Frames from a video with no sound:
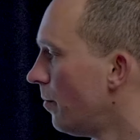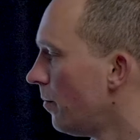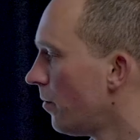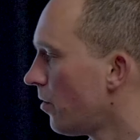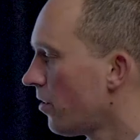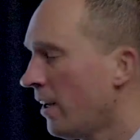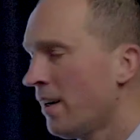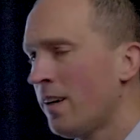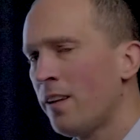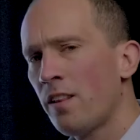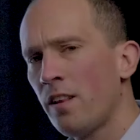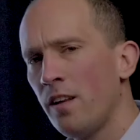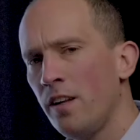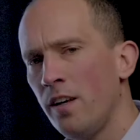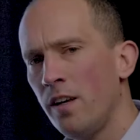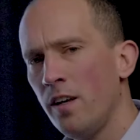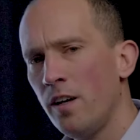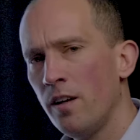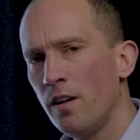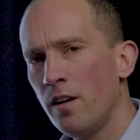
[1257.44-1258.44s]

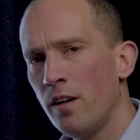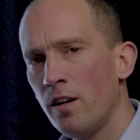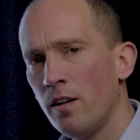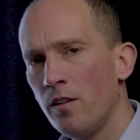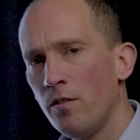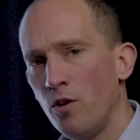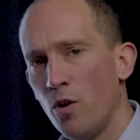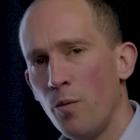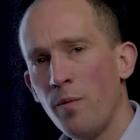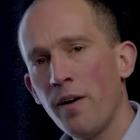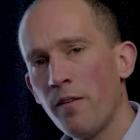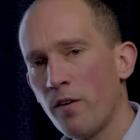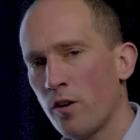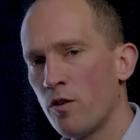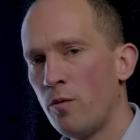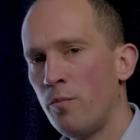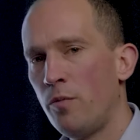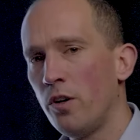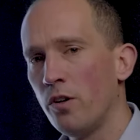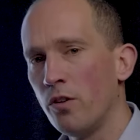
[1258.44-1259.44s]
Secondly,
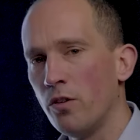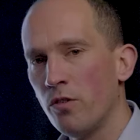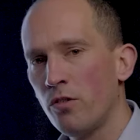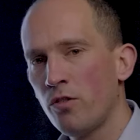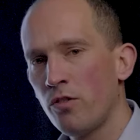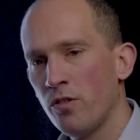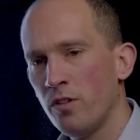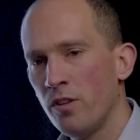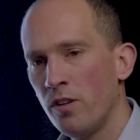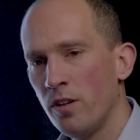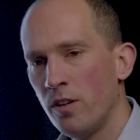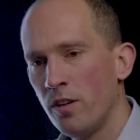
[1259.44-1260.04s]
numerical models.